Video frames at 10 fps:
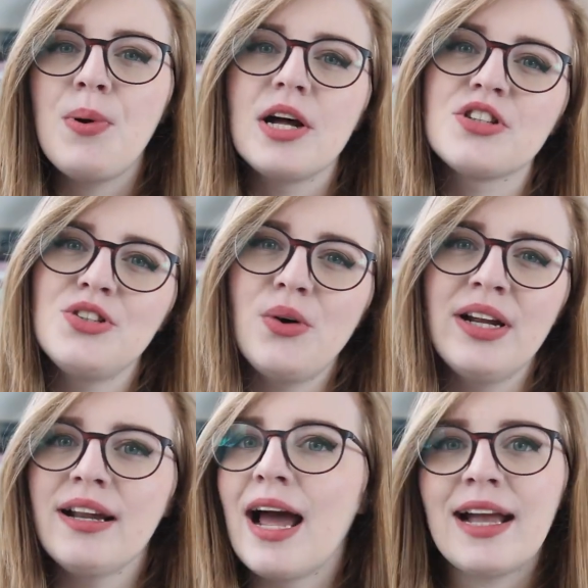but not
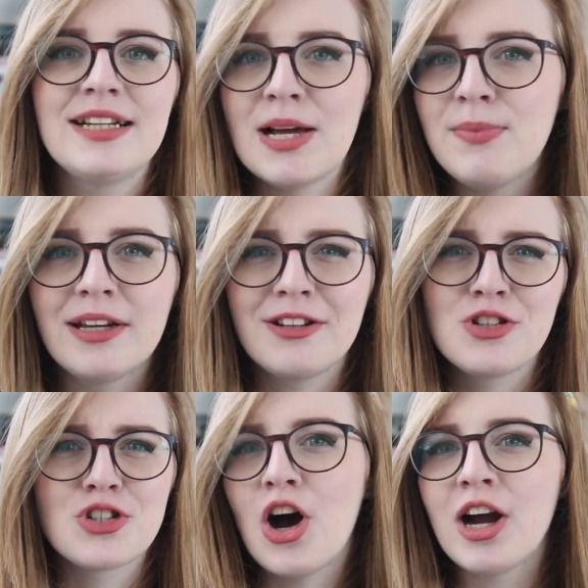in an academic
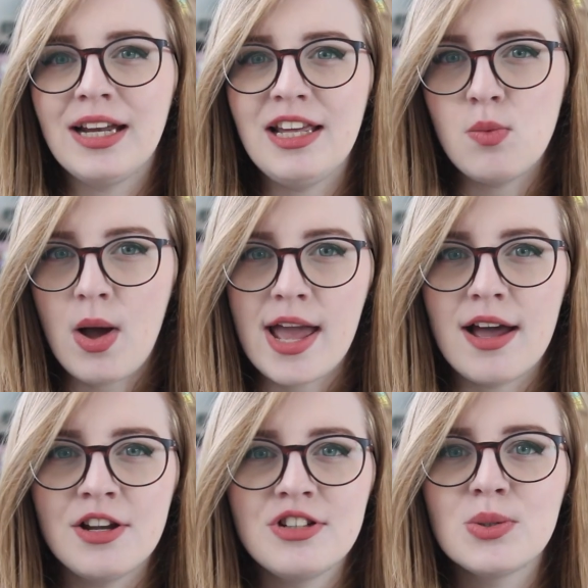jargony way.
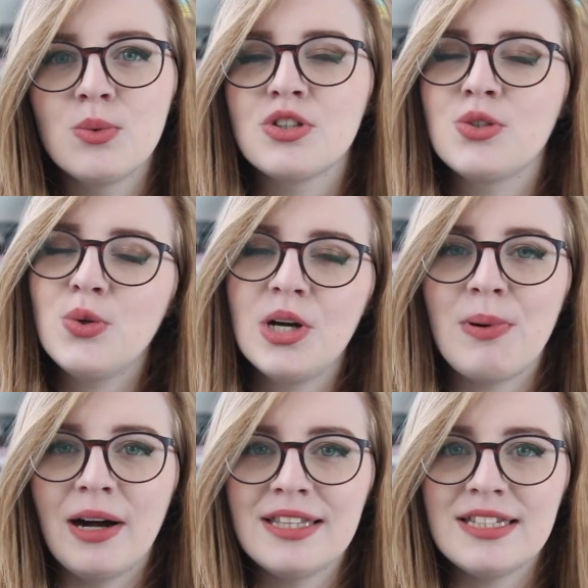I just want to talk
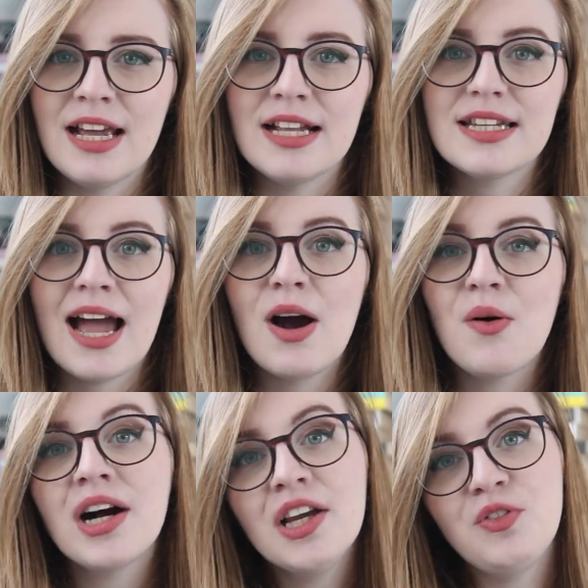about it,
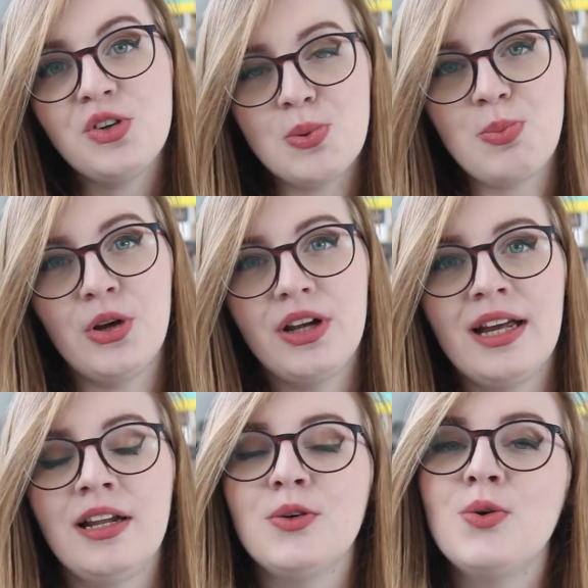how I view the book,
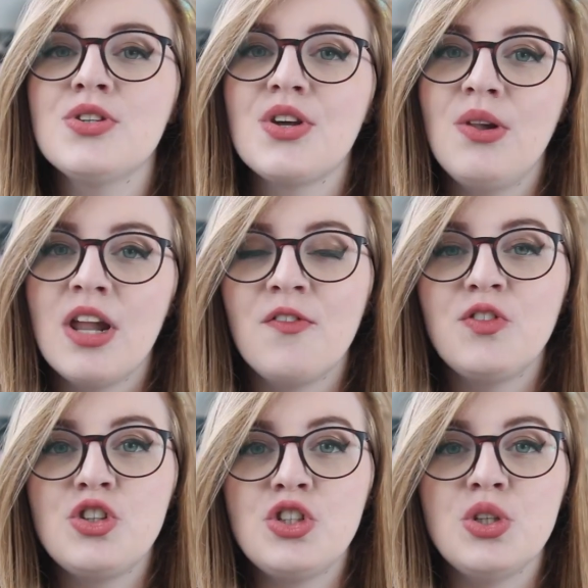and I'd also love
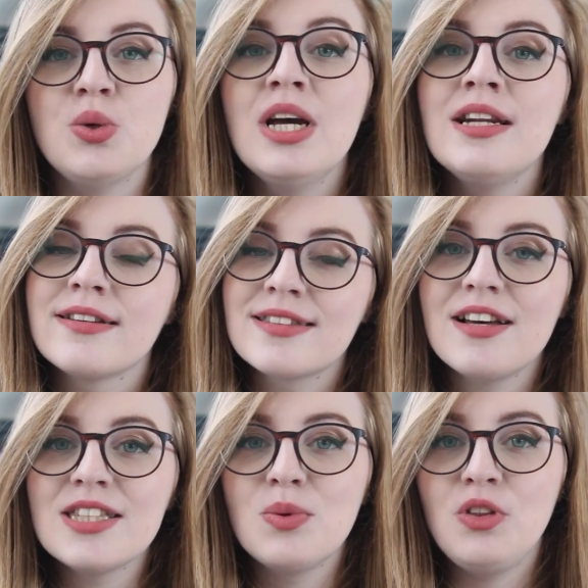to
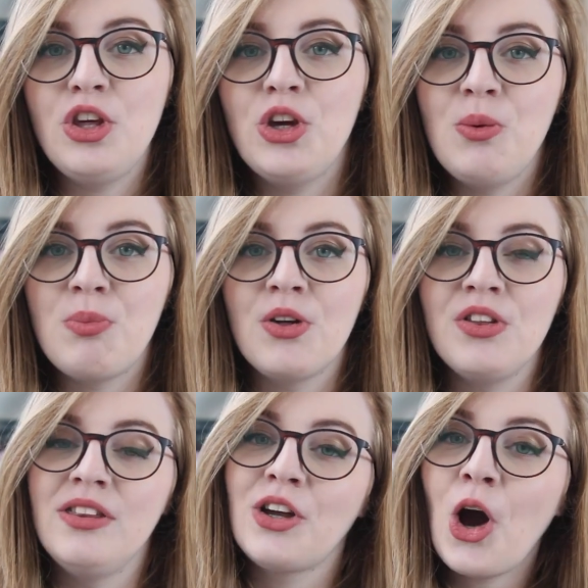discuss with you both
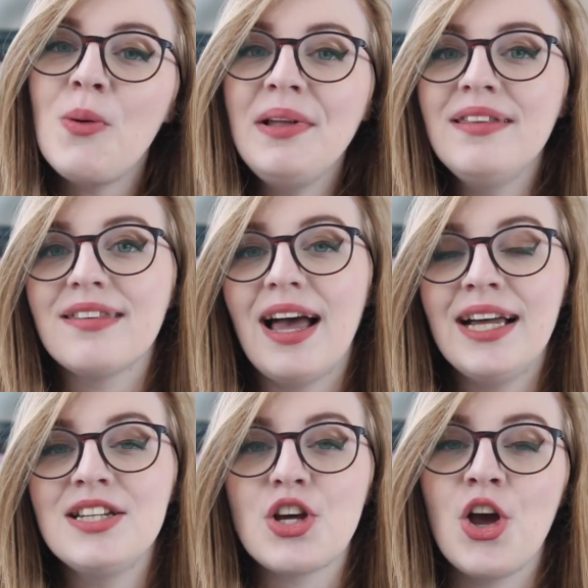in the comments
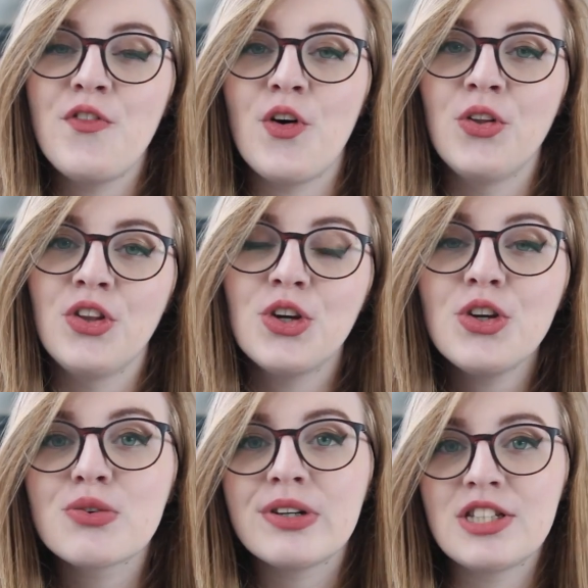and over on the
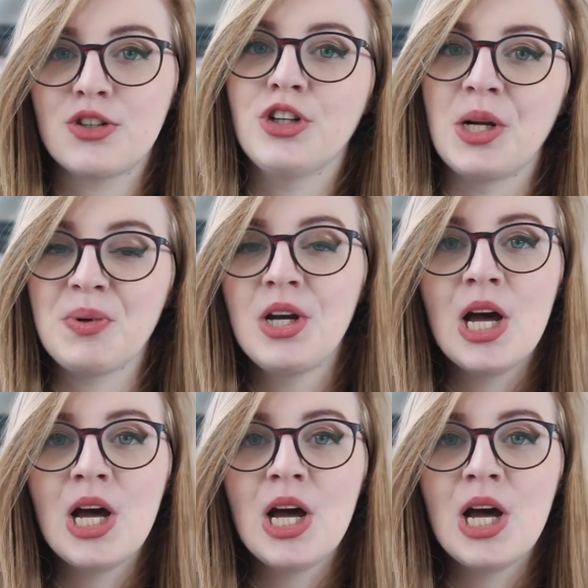Goodreads group